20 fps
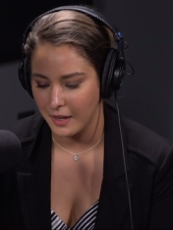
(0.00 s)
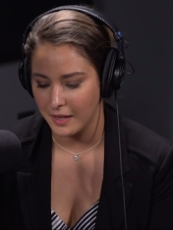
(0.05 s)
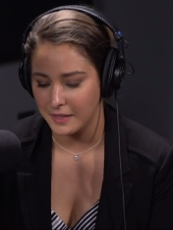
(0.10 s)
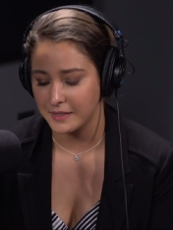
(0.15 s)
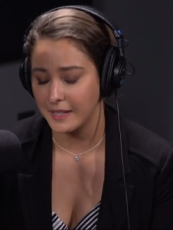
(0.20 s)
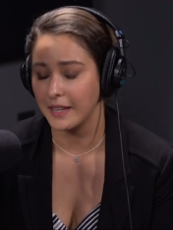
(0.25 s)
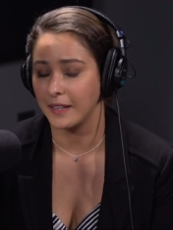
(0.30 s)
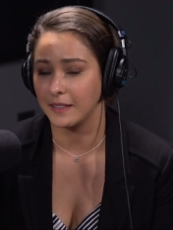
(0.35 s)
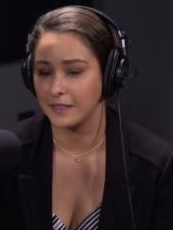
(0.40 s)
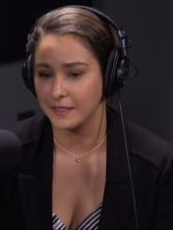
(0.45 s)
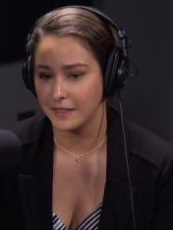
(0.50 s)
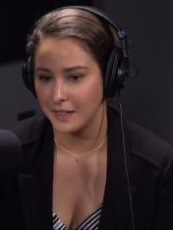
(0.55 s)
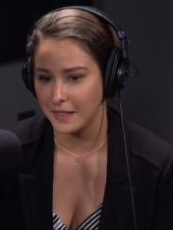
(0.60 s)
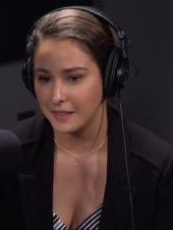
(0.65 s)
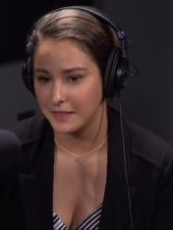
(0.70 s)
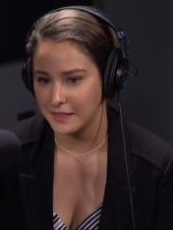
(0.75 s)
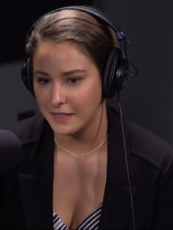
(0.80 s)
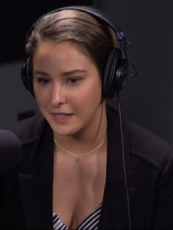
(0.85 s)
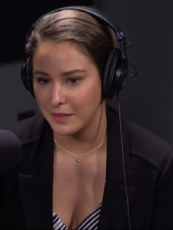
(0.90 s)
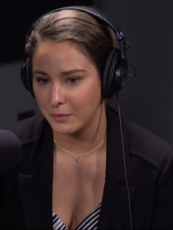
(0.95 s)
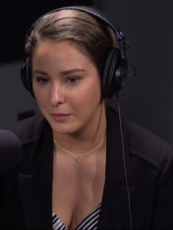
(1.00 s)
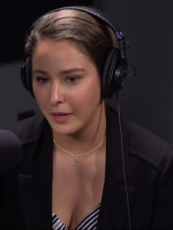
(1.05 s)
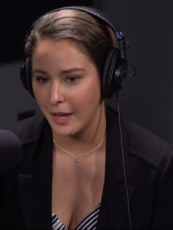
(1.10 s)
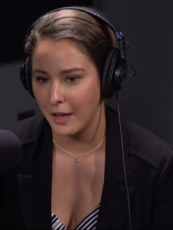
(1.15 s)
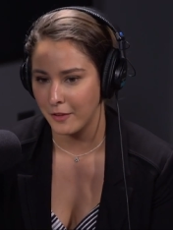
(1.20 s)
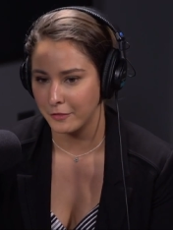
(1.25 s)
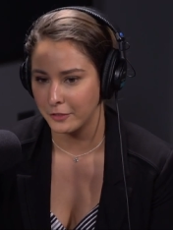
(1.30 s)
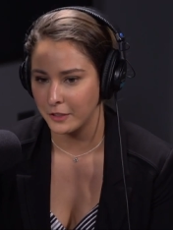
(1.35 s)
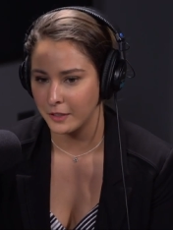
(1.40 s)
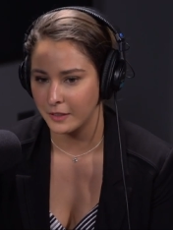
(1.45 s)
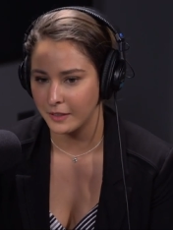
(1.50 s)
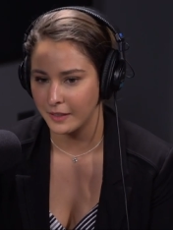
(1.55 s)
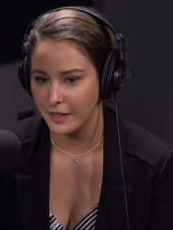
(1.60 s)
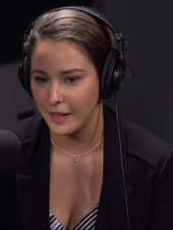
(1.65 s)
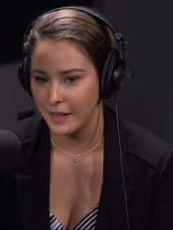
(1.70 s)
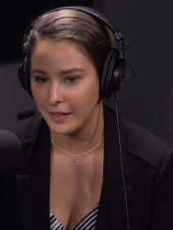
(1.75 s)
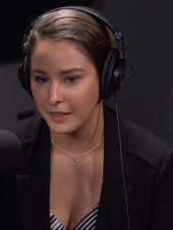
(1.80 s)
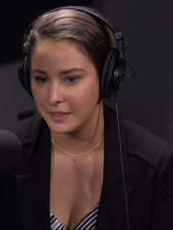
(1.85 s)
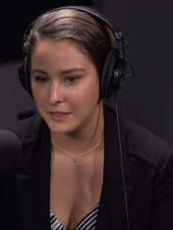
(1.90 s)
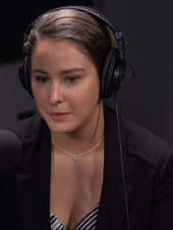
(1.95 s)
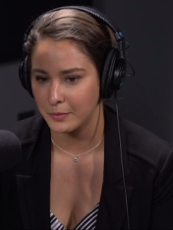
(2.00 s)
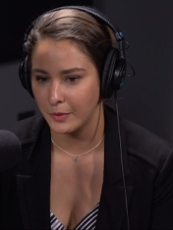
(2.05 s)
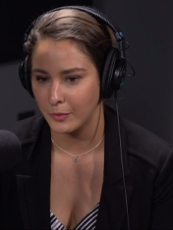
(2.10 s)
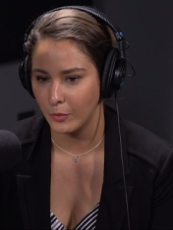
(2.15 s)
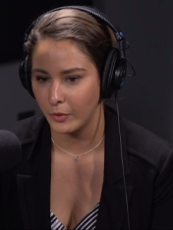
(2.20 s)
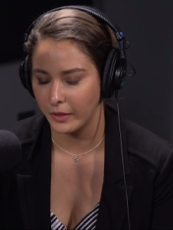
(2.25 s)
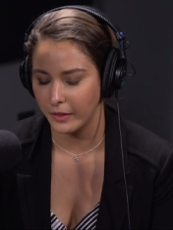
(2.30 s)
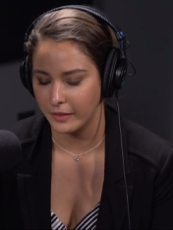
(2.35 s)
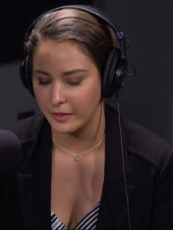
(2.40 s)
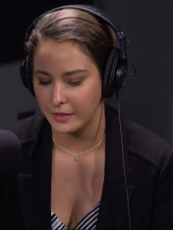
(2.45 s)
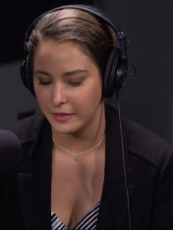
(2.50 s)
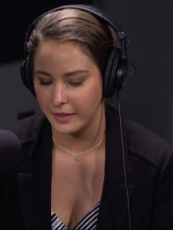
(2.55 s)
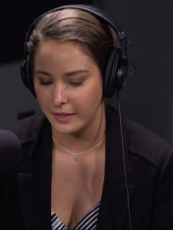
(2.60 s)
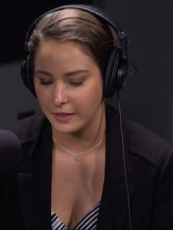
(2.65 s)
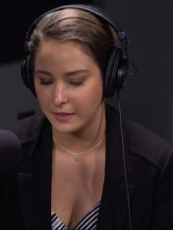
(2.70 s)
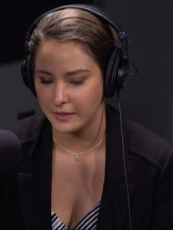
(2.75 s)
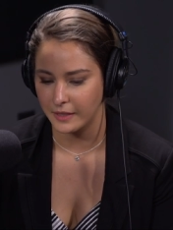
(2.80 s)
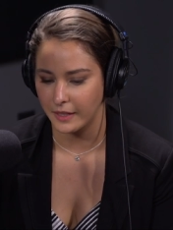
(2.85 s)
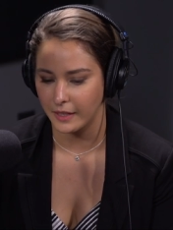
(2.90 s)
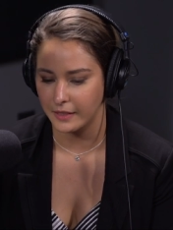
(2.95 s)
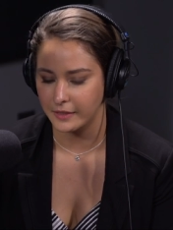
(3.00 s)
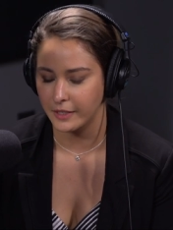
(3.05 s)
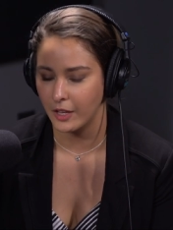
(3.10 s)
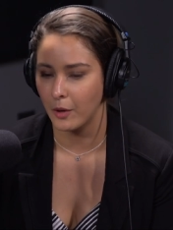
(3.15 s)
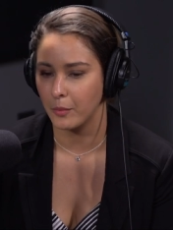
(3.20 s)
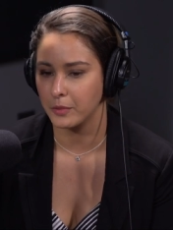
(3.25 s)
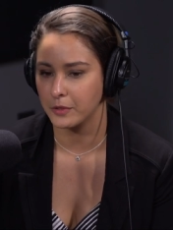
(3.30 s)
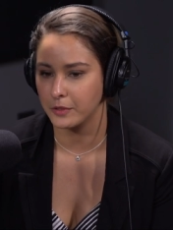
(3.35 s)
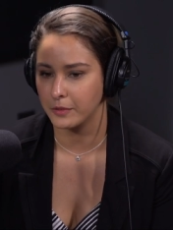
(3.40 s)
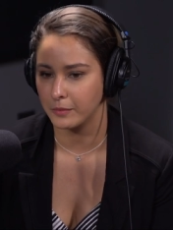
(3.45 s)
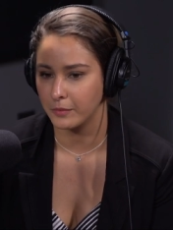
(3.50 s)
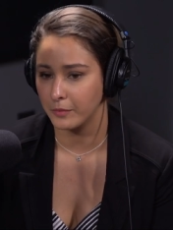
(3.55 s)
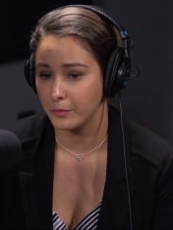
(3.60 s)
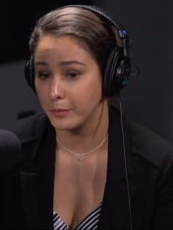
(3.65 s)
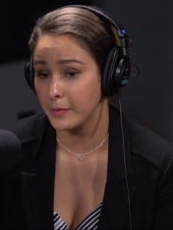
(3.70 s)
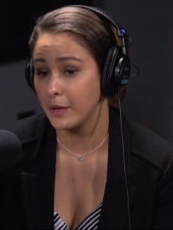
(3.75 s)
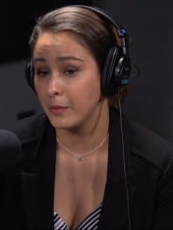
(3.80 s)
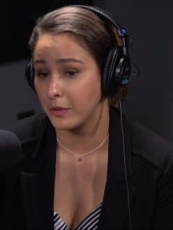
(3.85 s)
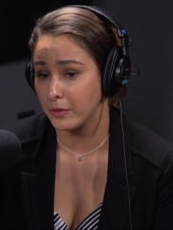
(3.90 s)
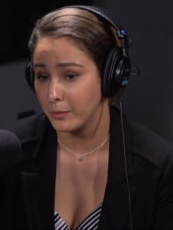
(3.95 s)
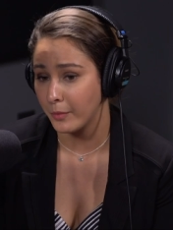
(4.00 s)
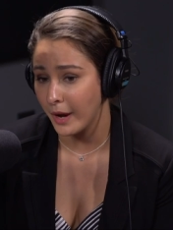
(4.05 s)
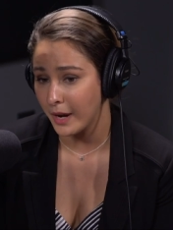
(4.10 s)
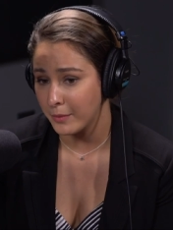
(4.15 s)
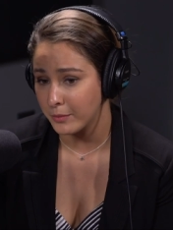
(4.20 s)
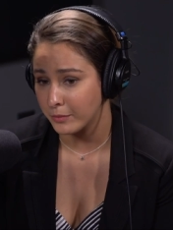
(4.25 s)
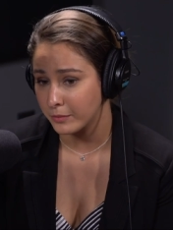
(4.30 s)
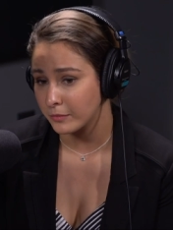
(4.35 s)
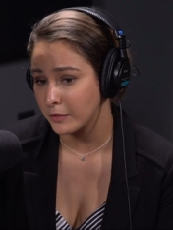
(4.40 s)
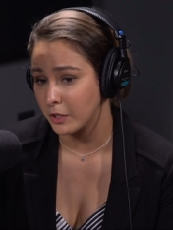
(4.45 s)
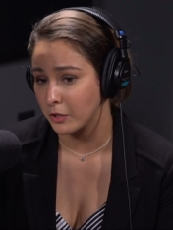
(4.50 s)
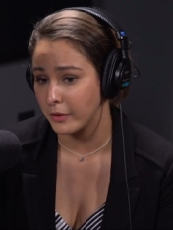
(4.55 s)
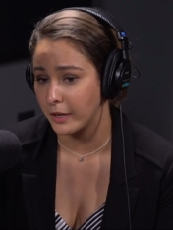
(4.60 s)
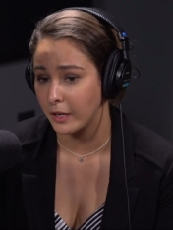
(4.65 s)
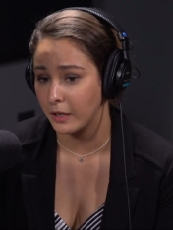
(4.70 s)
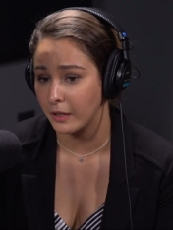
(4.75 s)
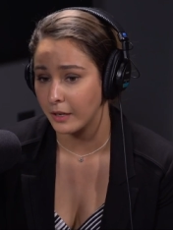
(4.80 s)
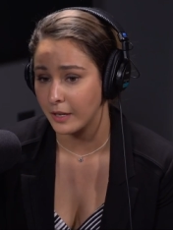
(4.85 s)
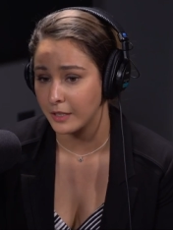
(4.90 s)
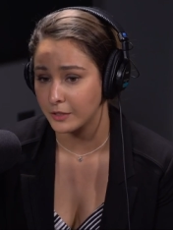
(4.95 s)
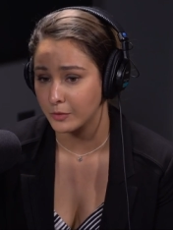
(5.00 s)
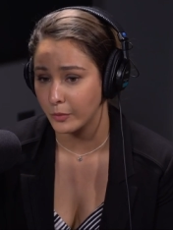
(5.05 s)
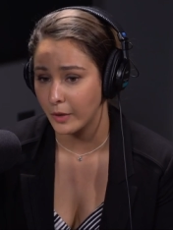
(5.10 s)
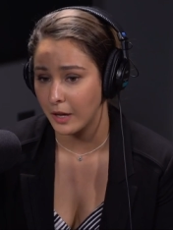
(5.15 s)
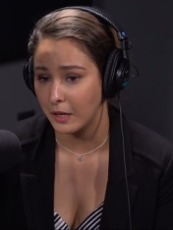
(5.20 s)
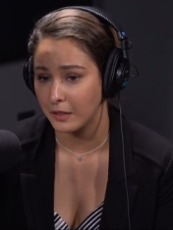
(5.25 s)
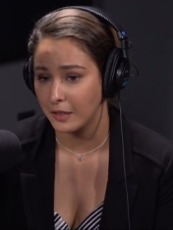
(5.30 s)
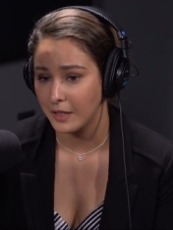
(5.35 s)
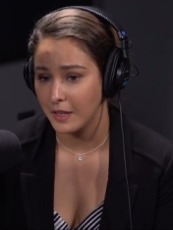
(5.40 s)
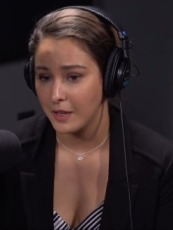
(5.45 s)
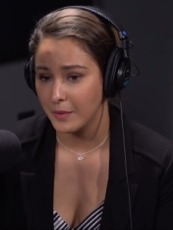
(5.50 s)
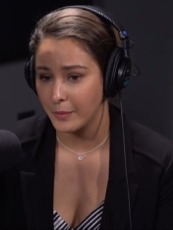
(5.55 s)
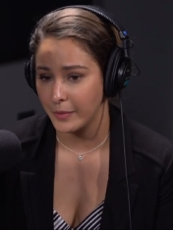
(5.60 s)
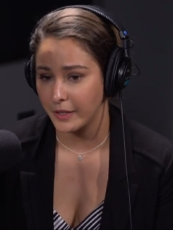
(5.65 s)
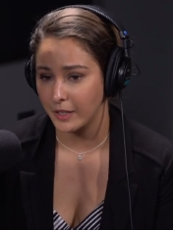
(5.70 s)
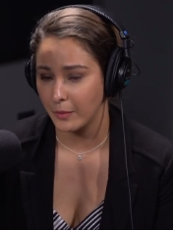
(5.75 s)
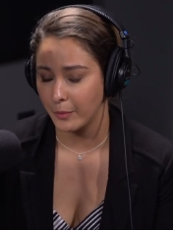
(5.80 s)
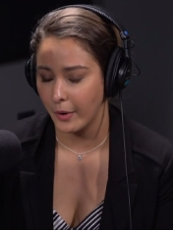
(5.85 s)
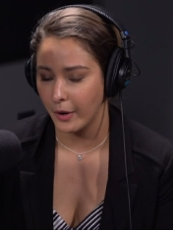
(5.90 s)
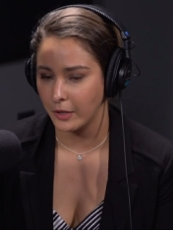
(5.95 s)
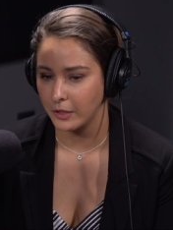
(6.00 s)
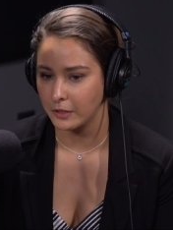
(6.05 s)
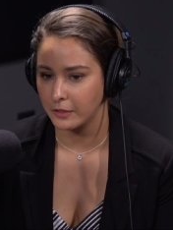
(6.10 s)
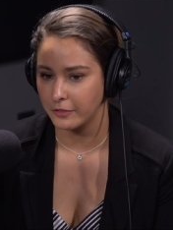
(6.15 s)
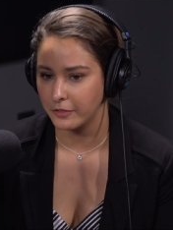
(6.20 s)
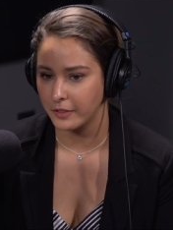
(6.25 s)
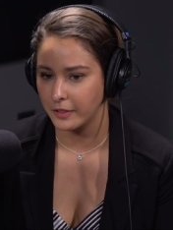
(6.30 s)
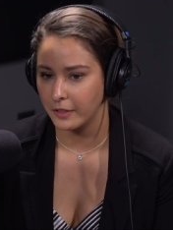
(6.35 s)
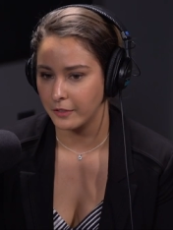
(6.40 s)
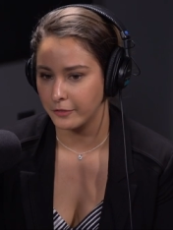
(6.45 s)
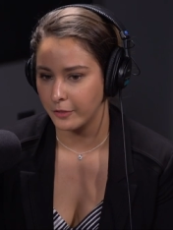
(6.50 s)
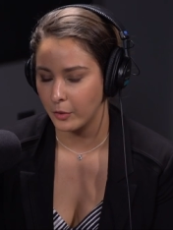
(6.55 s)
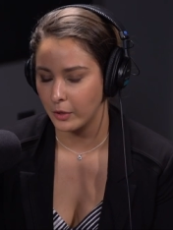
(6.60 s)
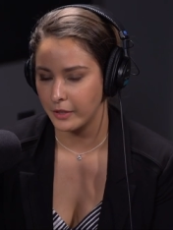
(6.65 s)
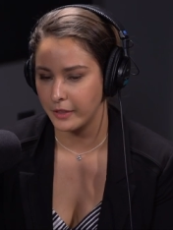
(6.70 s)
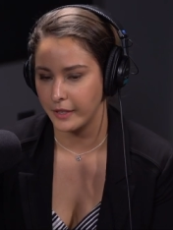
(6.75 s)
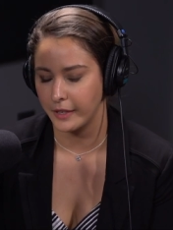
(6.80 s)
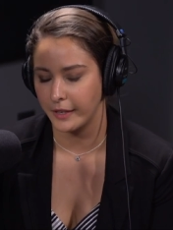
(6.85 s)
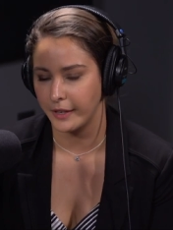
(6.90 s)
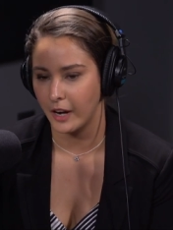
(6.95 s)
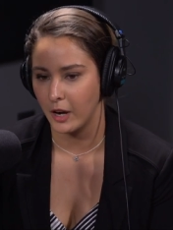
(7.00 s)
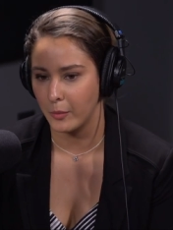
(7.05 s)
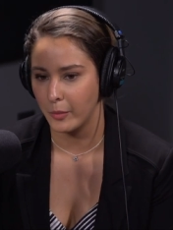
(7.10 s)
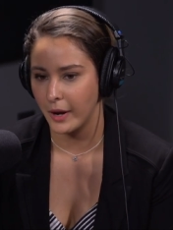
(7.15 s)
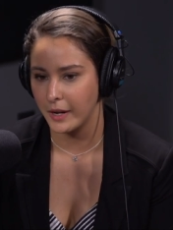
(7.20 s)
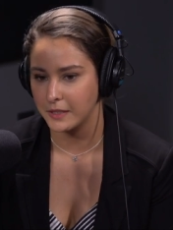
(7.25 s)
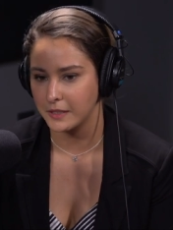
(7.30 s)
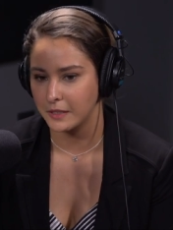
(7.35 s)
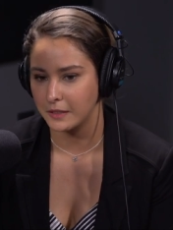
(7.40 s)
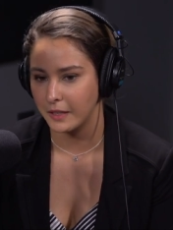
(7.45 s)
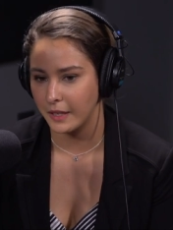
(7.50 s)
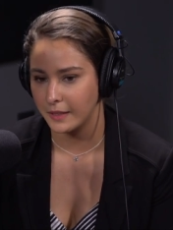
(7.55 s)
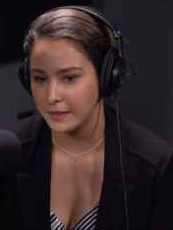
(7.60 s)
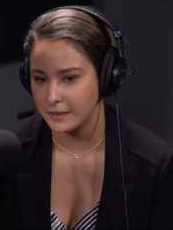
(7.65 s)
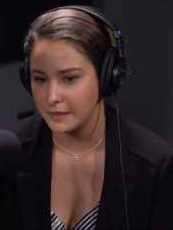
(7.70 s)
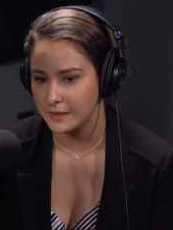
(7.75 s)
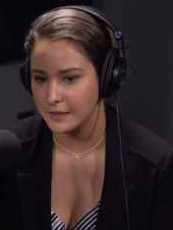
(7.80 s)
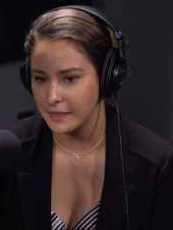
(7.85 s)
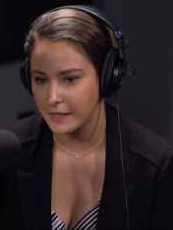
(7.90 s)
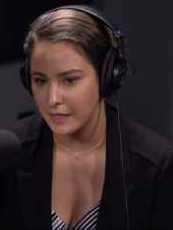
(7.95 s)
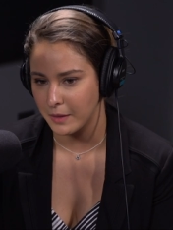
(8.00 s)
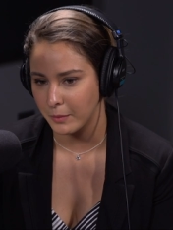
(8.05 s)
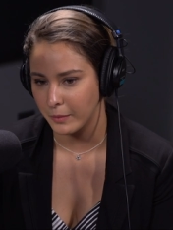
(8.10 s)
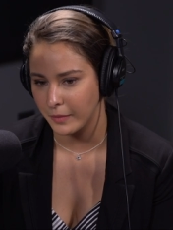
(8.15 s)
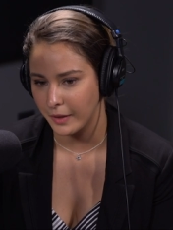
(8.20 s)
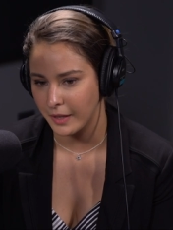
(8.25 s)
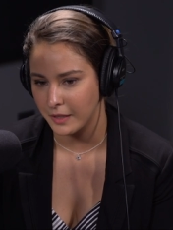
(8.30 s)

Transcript: it takes a team effort, and it's been one of the things that has helped me with my career as well, being a part of the Forward Thinking Chiropractic Alliance team.